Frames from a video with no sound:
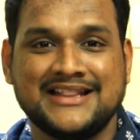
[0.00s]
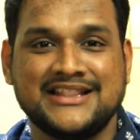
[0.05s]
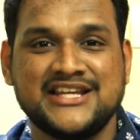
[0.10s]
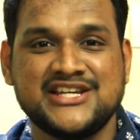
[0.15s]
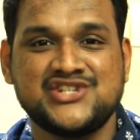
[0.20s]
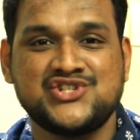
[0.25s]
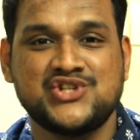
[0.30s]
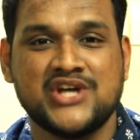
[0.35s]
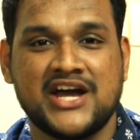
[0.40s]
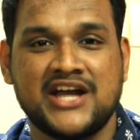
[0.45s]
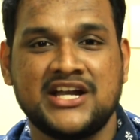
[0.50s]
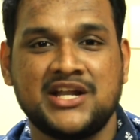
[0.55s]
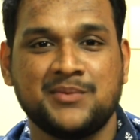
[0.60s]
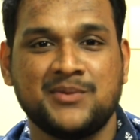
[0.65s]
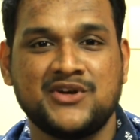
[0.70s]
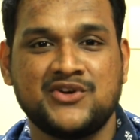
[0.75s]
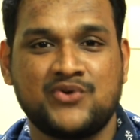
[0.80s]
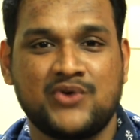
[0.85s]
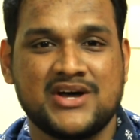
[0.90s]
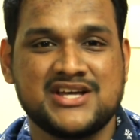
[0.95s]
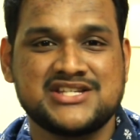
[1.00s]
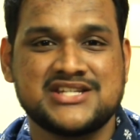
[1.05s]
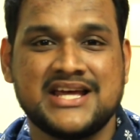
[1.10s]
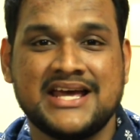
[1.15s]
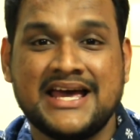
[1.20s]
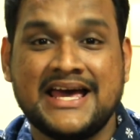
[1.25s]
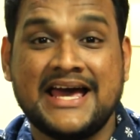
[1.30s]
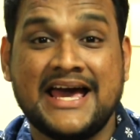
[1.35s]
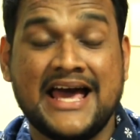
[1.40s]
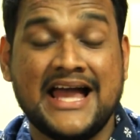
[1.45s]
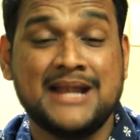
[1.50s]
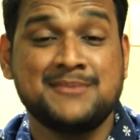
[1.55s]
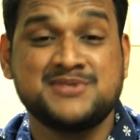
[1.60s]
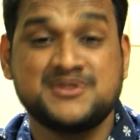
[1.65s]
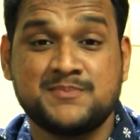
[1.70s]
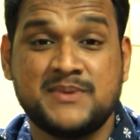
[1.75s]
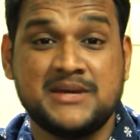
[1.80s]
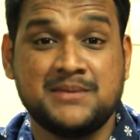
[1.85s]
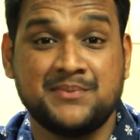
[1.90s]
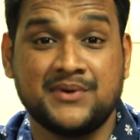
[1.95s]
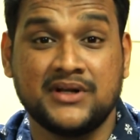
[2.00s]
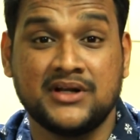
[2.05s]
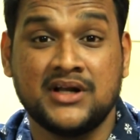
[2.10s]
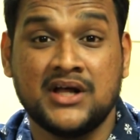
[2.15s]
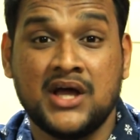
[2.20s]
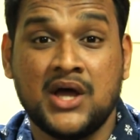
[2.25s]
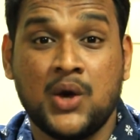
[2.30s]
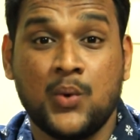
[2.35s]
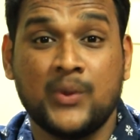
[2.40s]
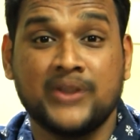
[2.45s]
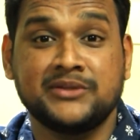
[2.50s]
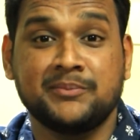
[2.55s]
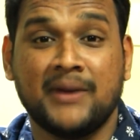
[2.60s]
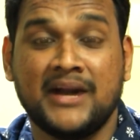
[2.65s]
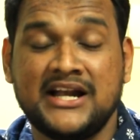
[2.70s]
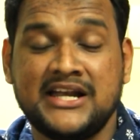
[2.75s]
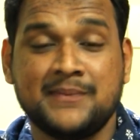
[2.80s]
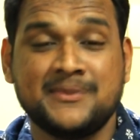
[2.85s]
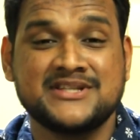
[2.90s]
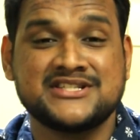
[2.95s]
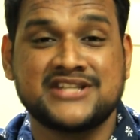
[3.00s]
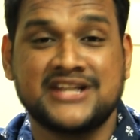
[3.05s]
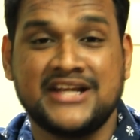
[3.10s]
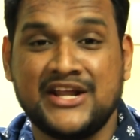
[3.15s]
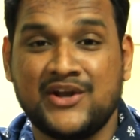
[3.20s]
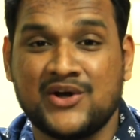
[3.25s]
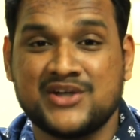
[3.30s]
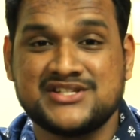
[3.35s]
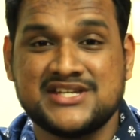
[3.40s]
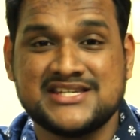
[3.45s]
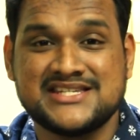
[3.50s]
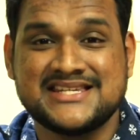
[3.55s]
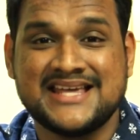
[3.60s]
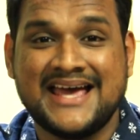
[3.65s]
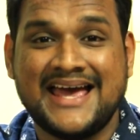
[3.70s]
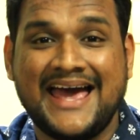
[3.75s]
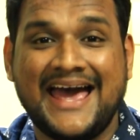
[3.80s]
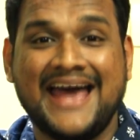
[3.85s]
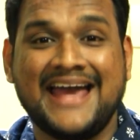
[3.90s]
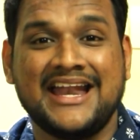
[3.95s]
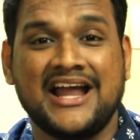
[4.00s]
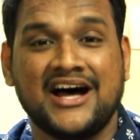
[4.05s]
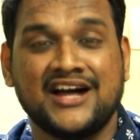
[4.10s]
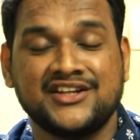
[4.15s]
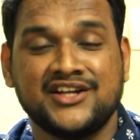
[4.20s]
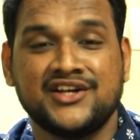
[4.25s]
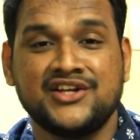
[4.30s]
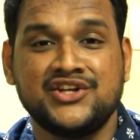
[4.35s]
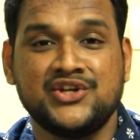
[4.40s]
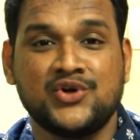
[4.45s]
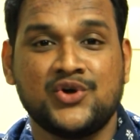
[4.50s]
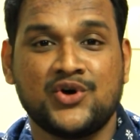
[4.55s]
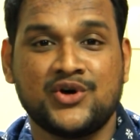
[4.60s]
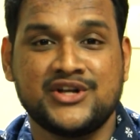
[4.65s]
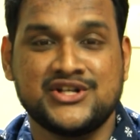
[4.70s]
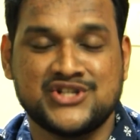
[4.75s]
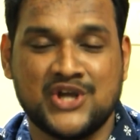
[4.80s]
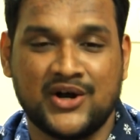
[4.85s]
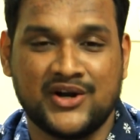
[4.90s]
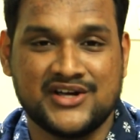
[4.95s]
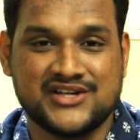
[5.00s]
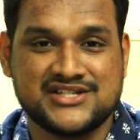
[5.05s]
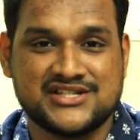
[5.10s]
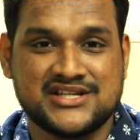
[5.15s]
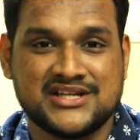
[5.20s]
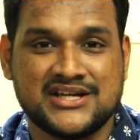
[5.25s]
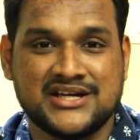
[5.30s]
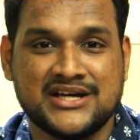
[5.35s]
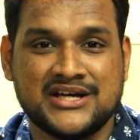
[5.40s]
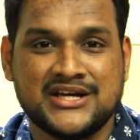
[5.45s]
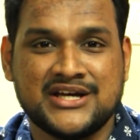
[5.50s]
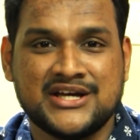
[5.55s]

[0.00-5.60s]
This charitable trust helps people with multiple sclerosis and other neuro disorders.